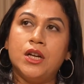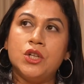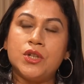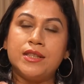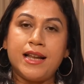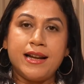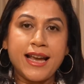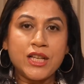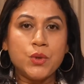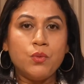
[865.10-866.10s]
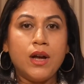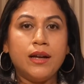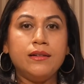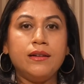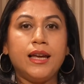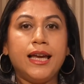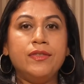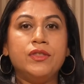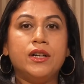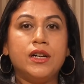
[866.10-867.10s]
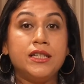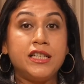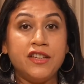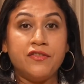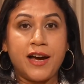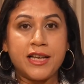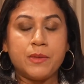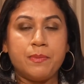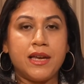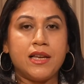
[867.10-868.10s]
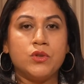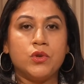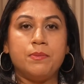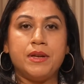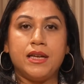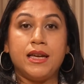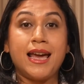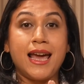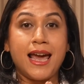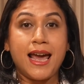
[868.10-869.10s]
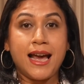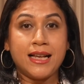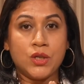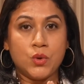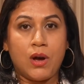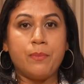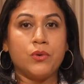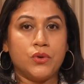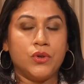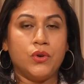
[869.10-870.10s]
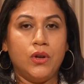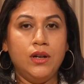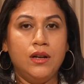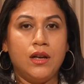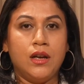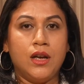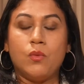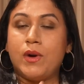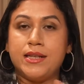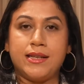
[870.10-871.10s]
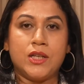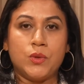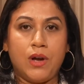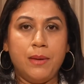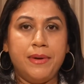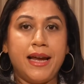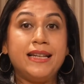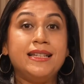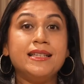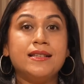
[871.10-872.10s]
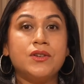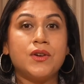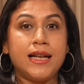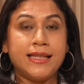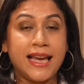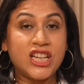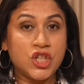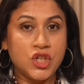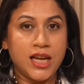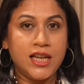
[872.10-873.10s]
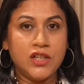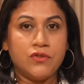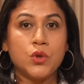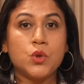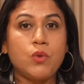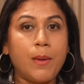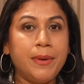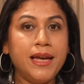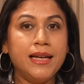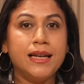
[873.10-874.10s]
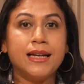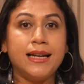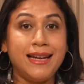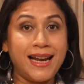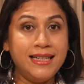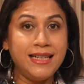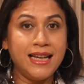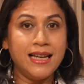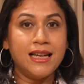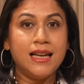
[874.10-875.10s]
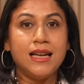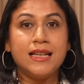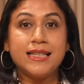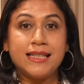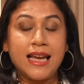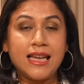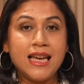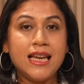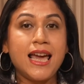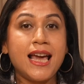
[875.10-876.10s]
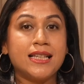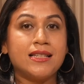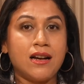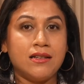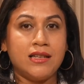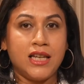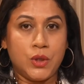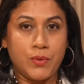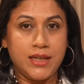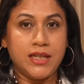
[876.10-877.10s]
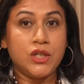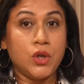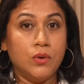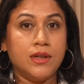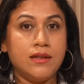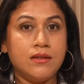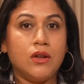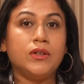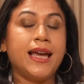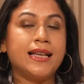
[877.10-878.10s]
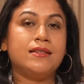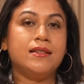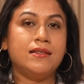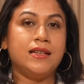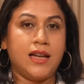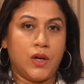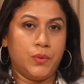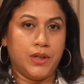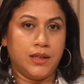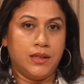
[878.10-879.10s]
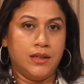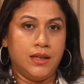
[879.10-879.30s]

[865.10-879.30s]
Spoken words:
So the next one in the DeFi space would be XSwap protocol. What is XSwap? A decentralized exchange for swapping, lending, staking XRC20 tokens on the XDC network.